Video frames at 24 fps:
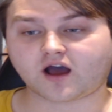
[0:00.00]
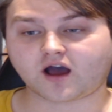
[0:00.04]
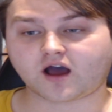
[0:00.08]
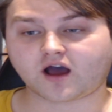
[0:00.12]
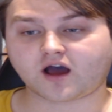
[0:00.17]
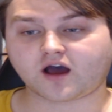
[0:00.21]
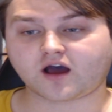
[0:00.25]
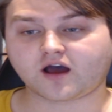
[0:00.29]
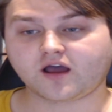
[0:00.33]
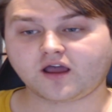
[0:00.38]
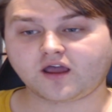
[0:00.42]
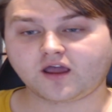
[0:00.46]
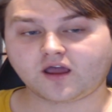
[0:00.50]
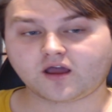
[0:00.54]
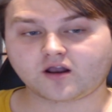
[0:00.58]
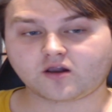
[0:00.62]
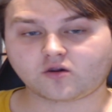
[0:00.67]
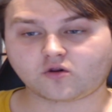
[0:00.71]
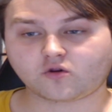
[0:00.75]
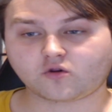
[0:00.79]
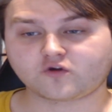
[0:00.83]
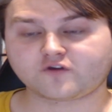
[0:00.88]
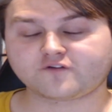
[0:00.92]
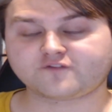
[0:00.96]

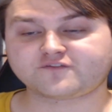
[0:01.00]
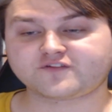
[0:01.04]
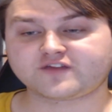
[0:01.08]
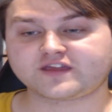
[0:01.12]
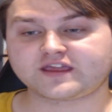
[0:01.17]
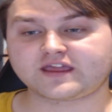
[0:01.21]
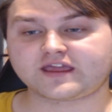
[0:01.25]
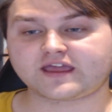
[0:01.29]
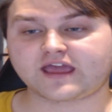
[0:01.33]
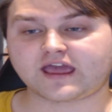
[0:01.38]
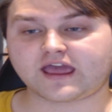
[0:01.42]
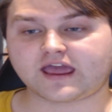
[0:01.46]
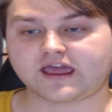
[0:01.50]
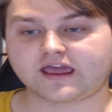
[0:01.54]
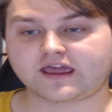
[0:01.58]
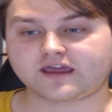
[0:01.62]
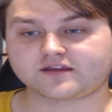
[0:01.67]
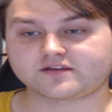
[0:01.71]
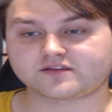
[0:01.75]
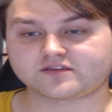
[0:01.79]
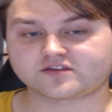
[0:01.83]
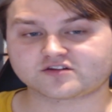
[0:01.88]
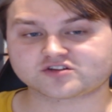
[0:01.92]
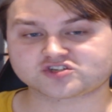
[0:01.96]
Luffy
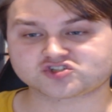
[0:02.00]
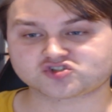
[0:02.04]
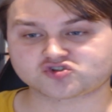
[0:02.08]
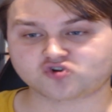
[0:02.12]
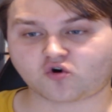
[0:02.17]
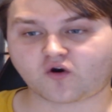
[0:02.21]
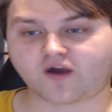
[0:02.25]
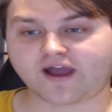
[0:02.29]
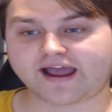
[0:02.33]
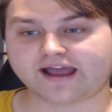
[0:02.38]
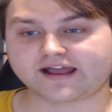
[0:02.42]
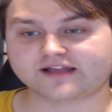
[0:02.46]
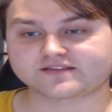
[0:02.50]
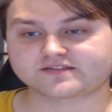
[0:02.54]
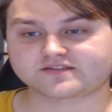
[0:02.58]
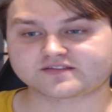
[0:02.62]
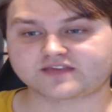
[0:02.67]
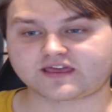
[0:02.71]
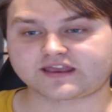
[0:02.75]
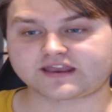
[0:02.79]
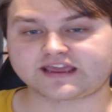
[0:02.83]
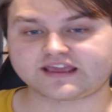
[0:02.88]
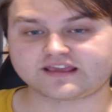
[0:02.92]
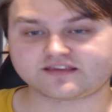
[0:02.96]
and the Straw
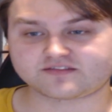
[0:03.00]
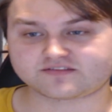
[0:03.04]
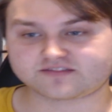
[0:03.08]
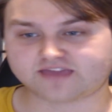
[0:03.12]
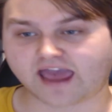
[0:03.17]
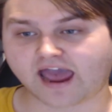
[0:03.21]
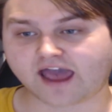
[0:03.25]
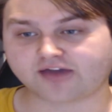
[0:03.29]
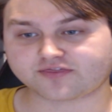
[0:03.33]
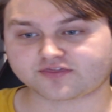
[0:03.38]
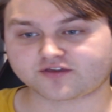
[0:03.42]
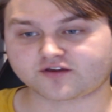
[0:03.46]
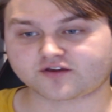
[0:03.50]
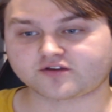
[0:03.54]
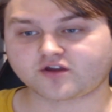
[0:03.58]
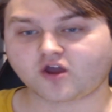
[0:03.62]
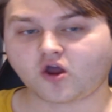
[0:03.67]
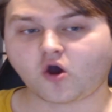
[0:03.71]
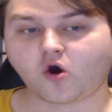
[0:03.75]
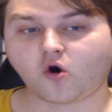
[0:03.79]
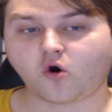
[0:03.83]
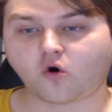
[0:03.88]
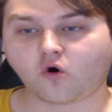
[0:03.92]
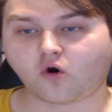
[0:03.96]
Hats that he's gathered
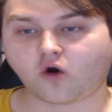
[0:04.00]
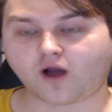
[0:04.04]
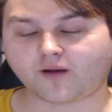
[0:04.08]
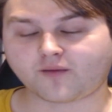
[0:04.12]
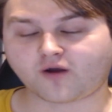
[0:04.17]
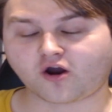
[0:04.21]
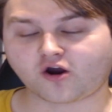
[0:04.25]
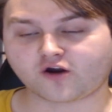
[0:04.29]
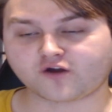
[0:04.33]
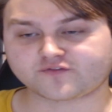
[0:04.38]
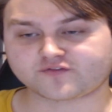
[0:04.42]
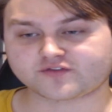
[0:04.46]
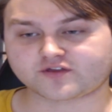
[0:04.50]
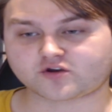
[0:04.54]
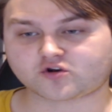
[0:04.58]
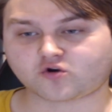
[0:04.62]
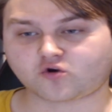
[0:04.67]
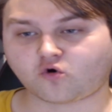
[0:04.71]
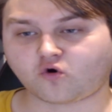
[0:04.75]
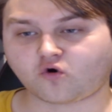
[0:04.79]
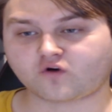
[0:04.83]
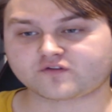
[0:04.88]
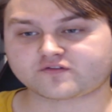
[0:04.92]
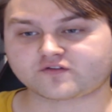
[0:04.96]
over the
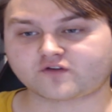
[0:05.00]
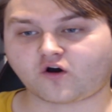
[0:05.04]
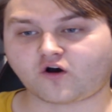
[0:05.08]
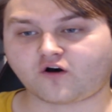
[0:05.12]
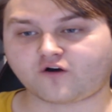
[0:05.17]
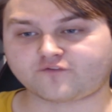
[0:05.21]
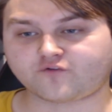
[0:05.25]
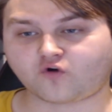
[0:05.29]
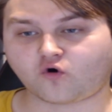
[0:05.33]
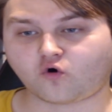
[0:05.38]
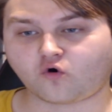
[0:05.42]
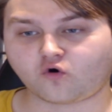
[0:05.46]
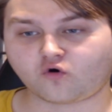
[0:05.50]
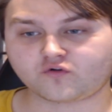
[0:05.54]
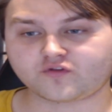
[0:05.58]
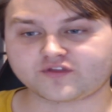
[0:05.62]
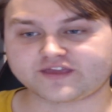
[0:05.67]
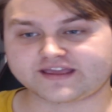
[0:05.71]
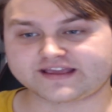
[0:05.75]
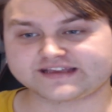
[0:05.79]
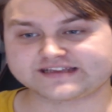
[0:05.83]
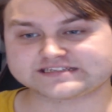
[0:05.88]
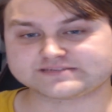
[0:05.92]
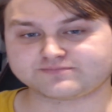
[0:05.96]
course of all
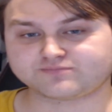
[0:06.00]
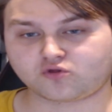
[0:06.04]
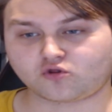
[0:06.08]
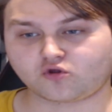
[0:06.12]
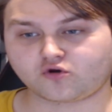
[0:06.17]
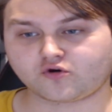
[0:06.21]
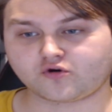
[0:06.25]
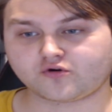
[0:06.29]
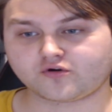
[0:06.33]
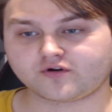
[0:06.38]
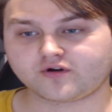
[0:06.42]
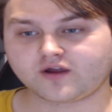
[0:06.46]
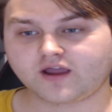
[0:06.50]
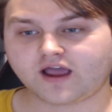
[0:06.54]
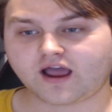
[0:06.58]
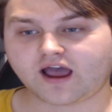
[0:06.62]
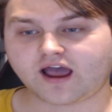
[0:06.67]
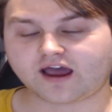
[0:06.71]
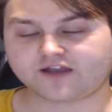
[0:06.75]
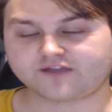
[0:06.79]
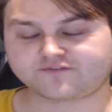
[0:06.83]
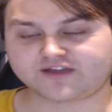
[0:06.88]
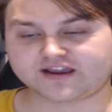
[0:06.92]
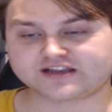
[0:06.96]
the East Blue
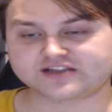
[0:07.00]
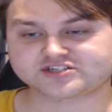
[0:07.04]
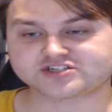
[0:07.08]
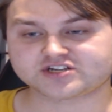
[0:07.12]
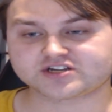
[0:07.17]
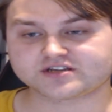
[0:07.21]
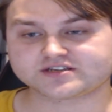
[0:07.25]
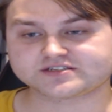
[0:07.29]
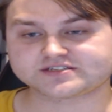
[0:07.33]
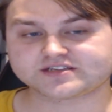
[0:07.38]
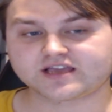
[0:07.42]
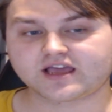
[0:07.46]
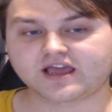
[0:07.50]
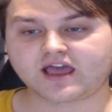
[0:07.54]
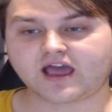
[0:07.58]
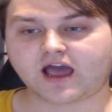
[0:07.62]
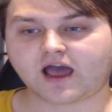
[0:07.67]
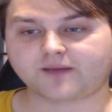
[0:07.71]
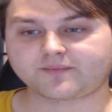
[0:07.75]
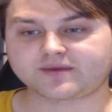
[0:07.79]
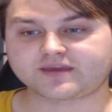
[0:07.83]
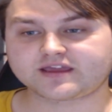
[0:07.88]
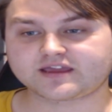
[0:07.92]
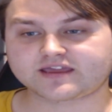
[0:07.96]
adventures,
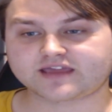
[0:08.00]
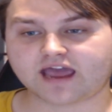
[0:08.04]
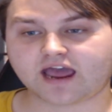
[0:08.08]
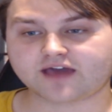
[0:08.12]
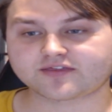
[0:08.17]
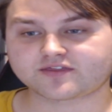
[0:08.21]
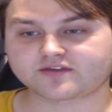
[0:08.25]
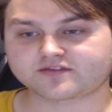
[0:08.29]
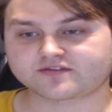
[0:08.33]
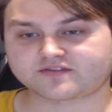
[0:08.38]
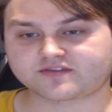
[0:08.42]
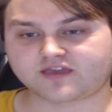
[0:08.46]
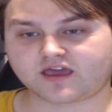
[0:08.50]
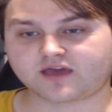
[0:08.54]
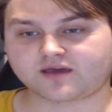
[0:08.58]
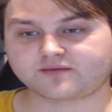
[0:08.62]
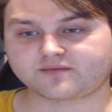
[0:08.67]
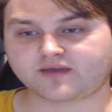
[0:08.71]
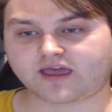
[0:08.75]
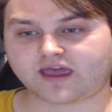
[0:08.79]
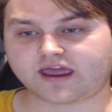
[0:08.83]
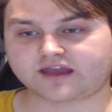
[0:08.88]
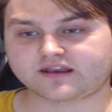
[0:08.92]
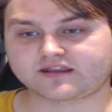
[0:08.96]
he gathers
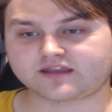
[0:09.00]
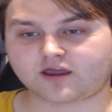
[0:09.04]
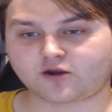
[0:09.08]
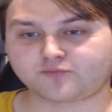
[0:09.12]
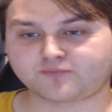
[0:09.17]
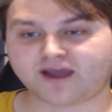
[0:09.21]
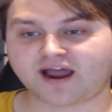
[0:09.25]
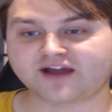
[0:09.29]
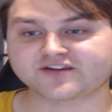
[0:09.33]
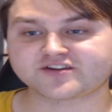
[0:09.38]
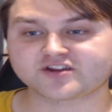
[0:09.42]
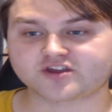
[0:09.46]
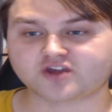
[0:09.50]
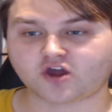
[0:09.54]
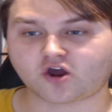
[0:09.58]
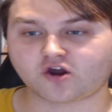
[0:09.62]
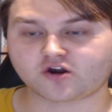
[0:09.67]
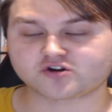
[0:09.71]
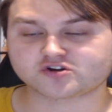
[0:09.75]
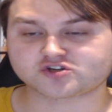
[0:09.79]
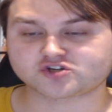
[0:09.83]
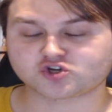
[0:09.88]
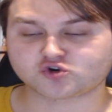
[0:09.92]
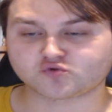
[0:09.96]
them, and they're about to
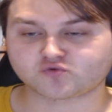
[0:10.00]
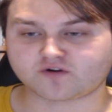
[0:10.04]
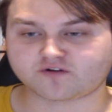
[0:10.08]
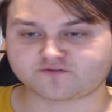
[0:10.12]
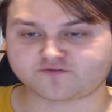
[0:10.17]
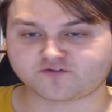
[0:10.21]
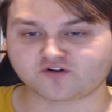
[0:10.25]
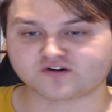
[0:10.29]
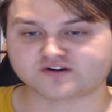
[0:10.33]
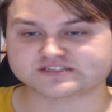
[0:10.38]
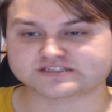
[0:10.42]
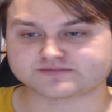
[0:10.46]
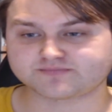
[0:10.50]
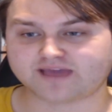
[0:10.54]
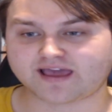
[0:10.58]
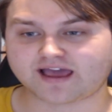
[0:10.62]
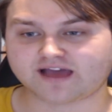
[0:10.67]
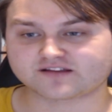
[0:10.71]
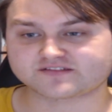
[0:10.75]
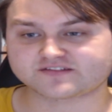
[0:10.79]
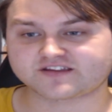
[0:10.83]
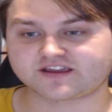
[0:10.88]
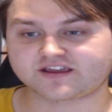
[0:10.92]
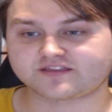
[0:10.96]
go to Reverse
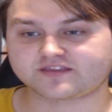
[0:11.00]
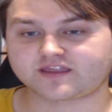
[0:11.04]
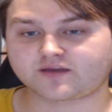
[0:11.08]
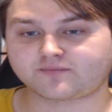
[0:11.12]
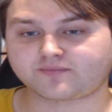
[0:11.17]
Mountain.